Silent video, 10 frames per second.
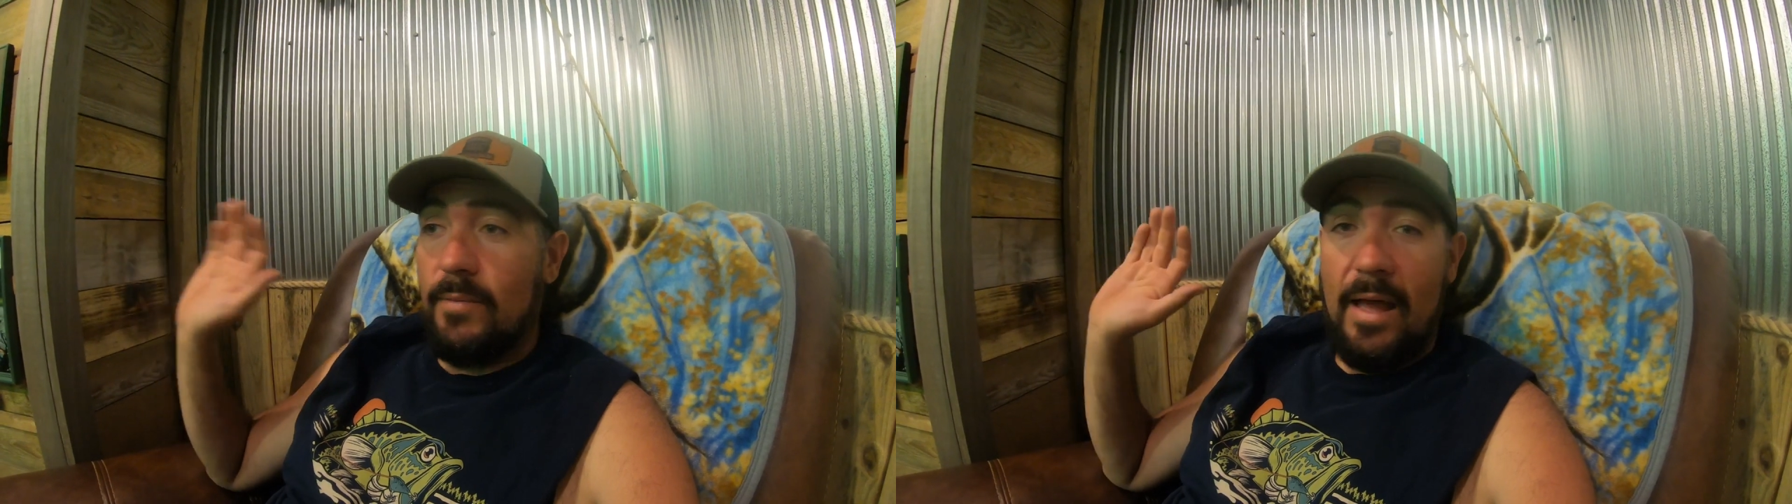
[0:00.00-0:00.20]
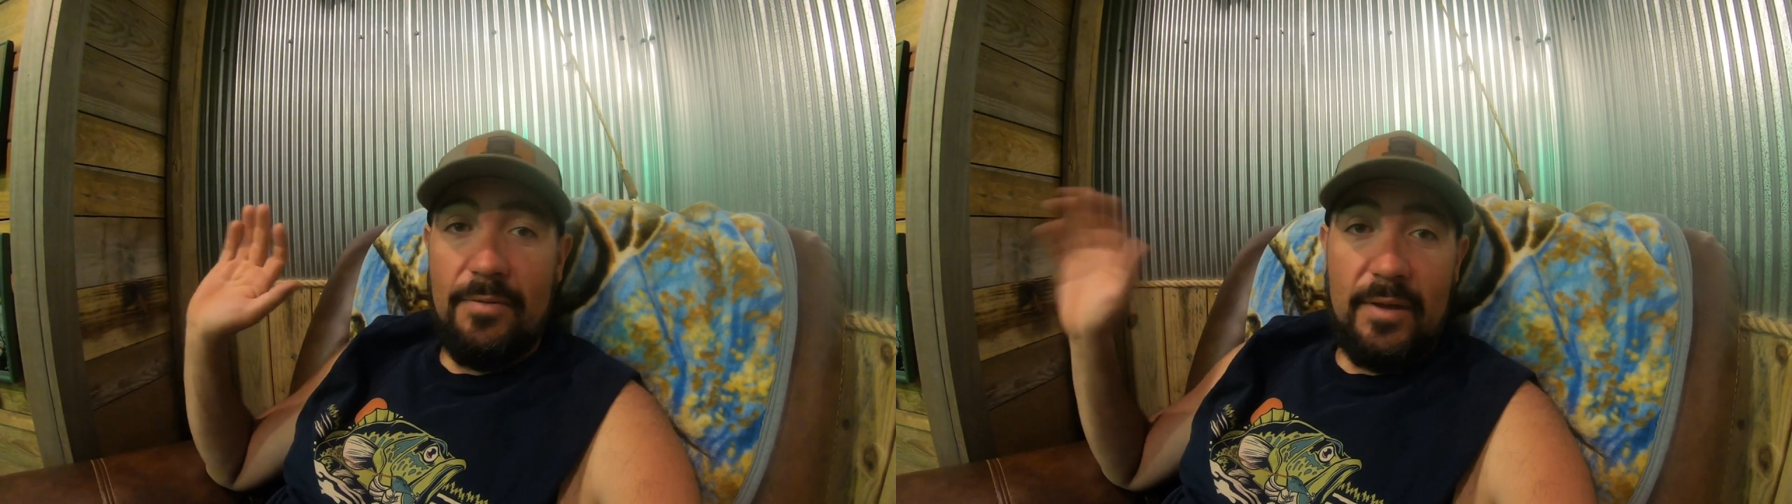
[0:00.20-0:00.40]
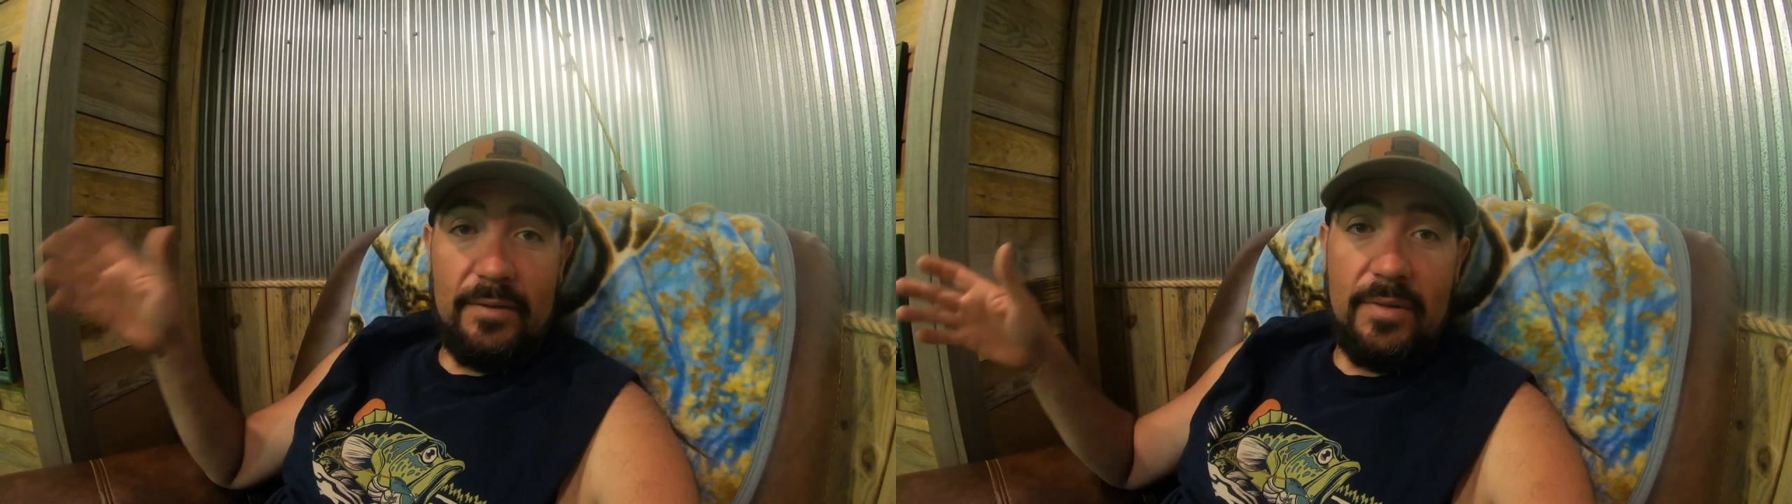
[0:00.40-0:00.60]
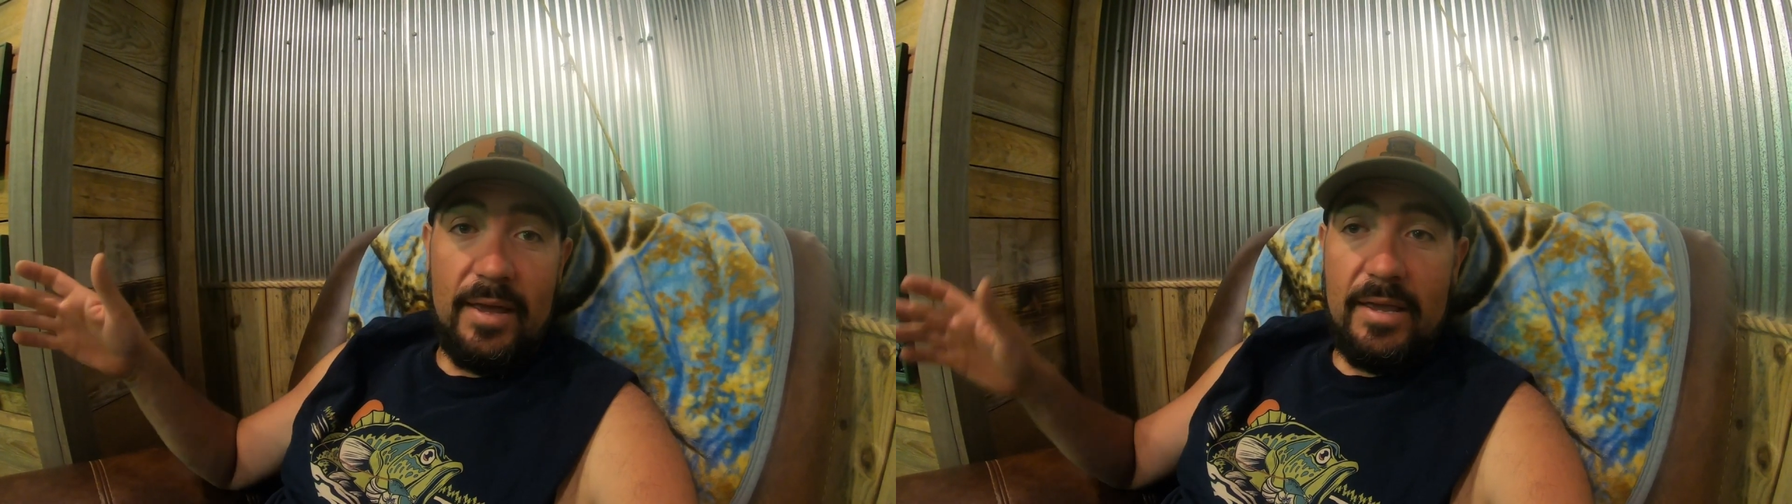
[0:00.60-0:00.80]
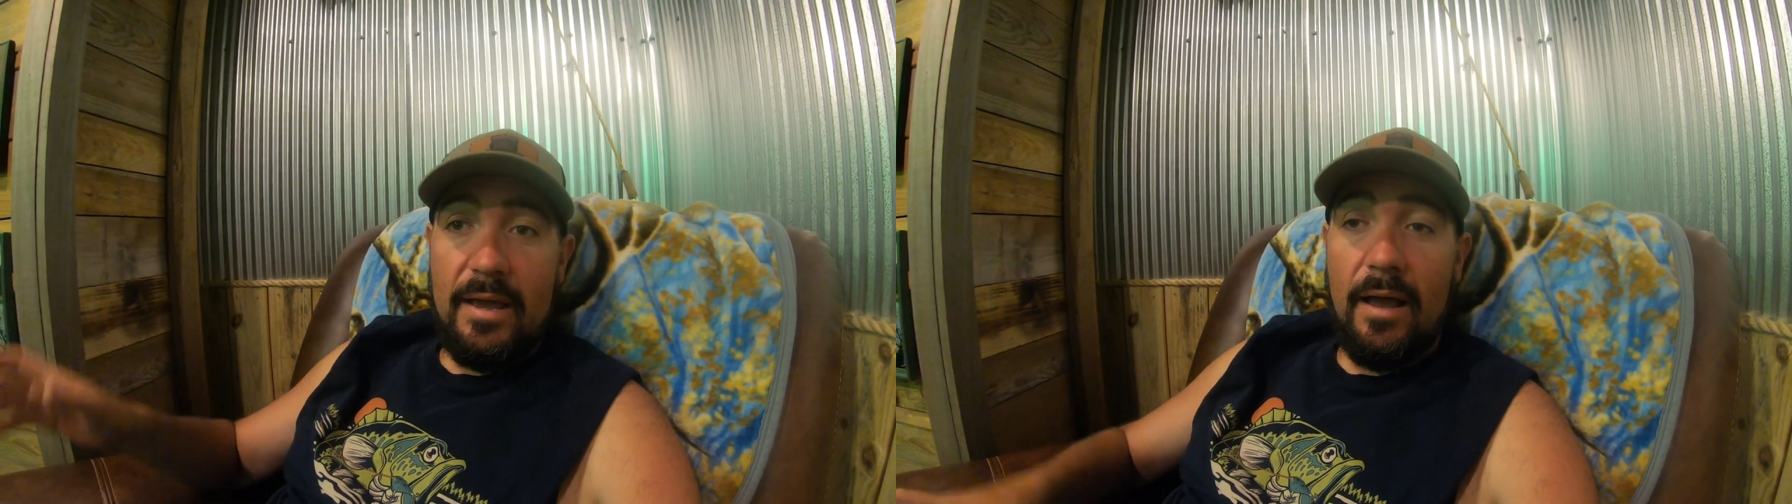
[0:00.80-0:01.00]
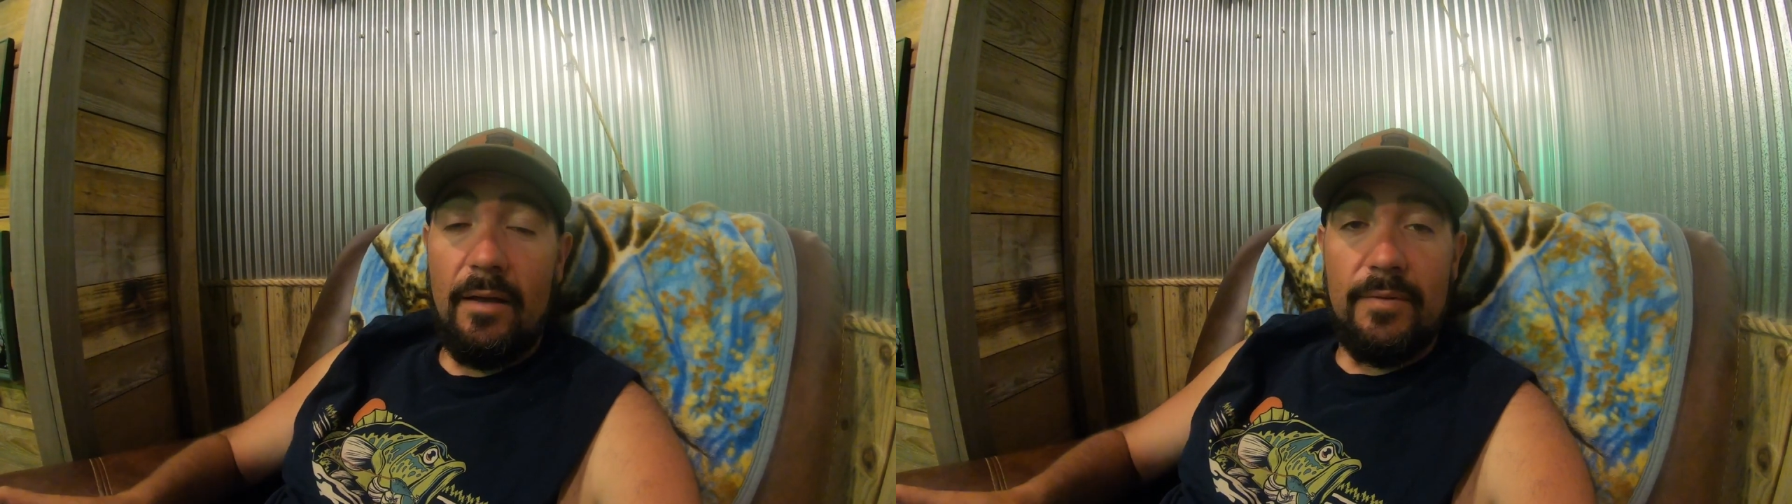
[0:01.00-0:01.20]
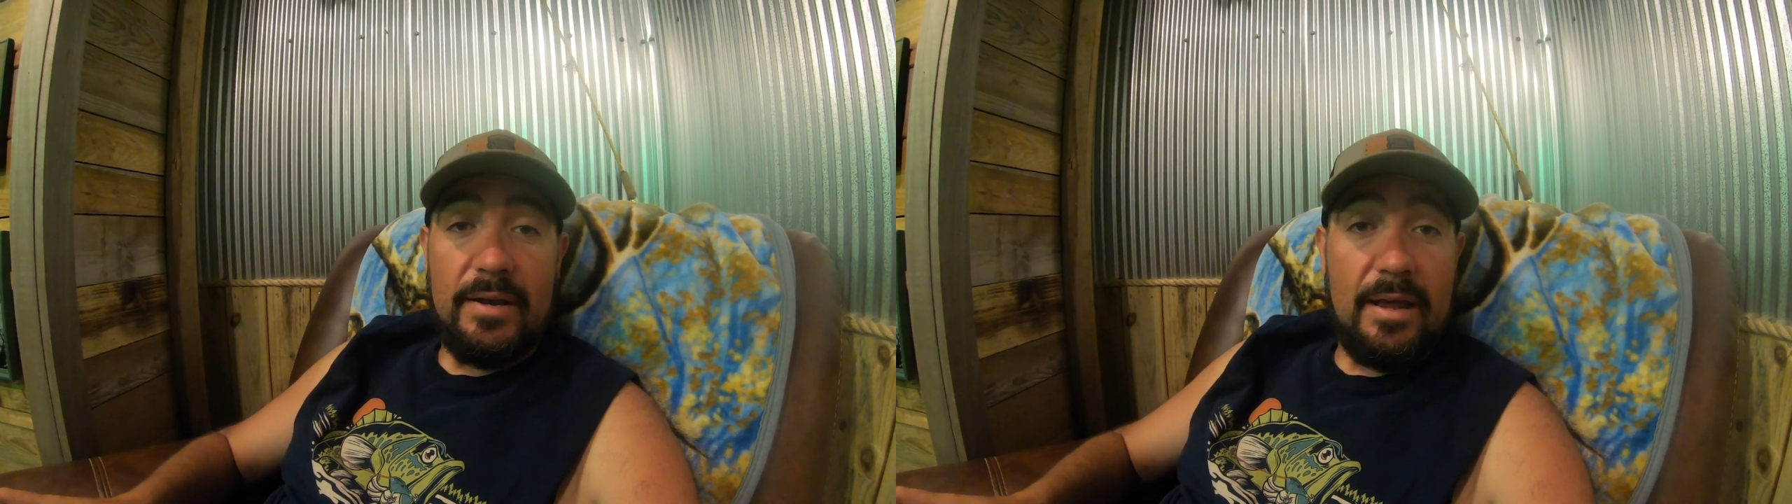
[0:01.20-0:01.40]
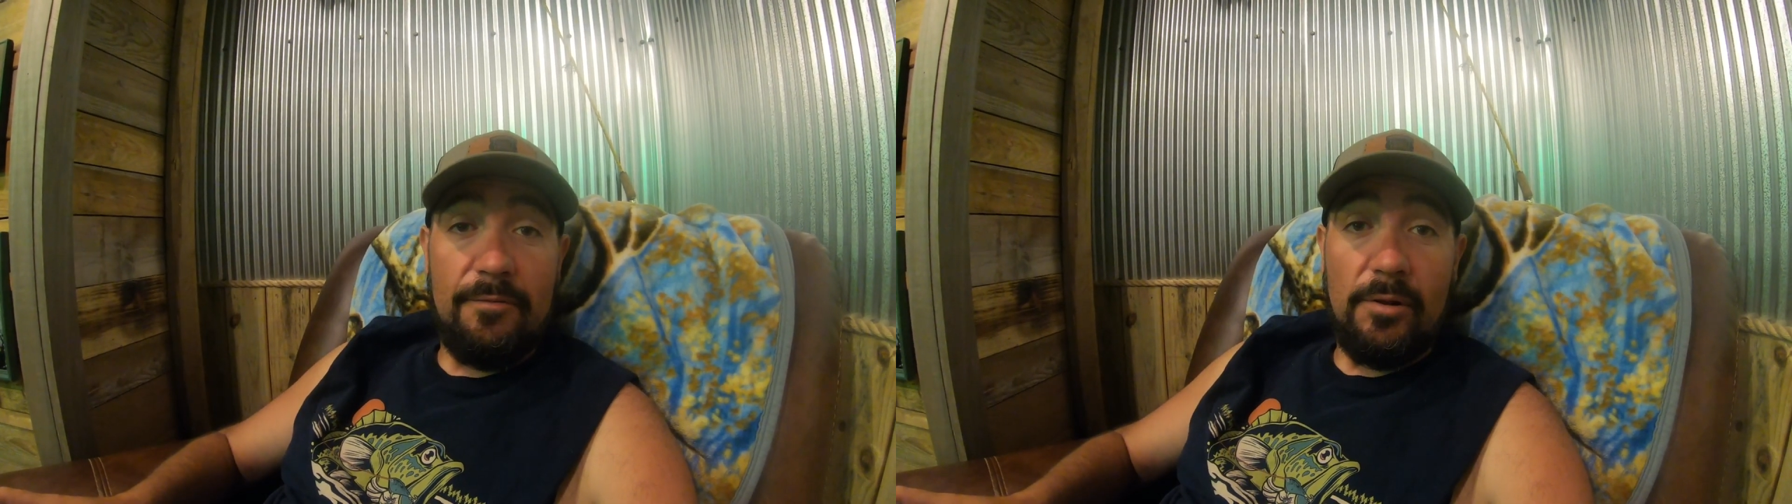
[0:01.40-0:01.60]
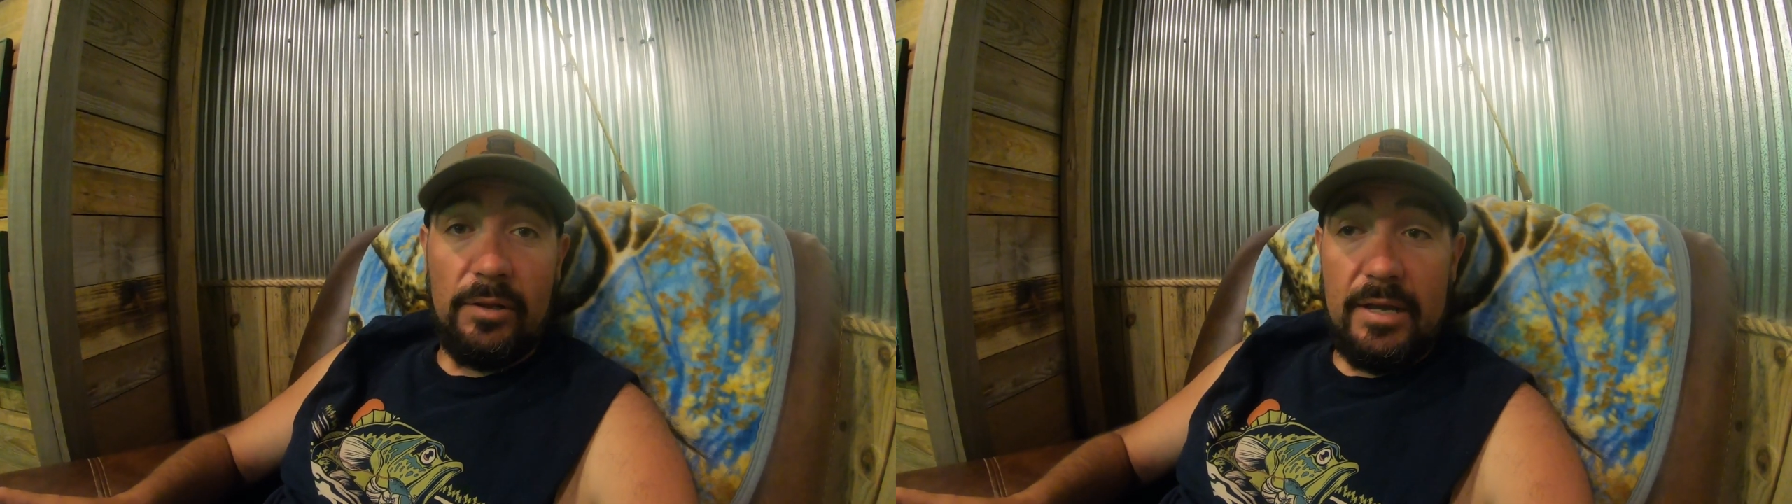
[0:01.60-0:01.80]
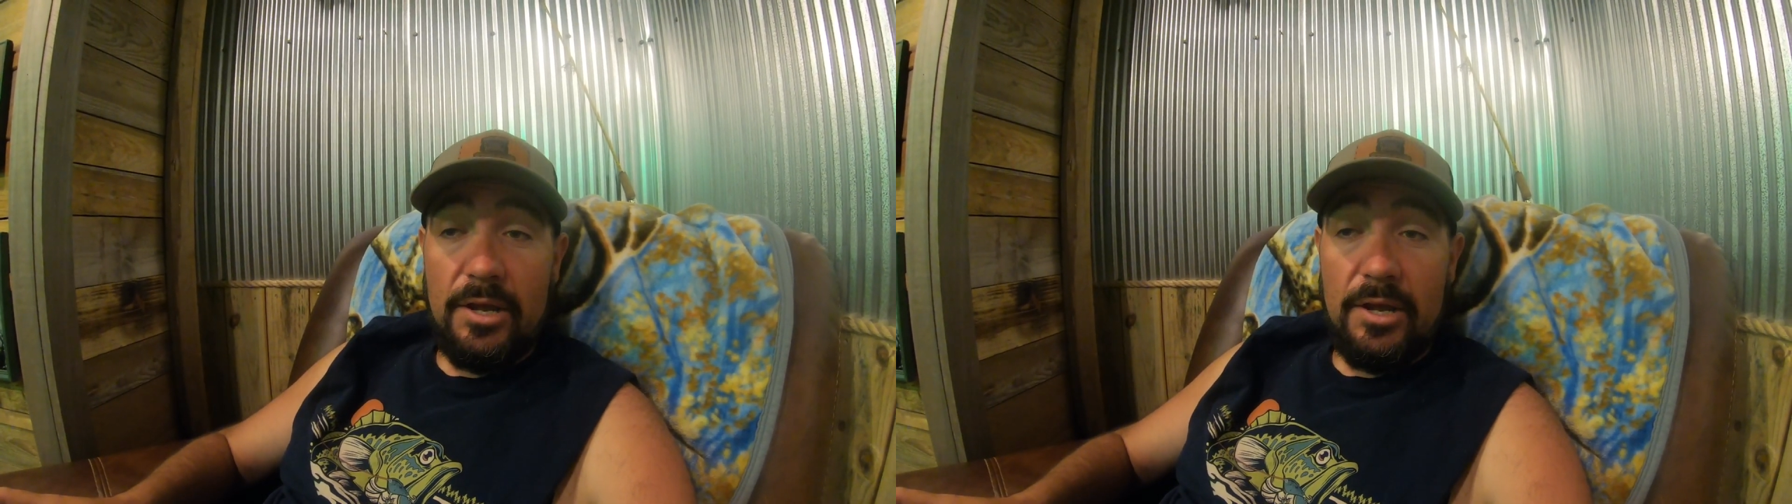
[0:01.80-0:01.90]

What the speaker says: I think they definitely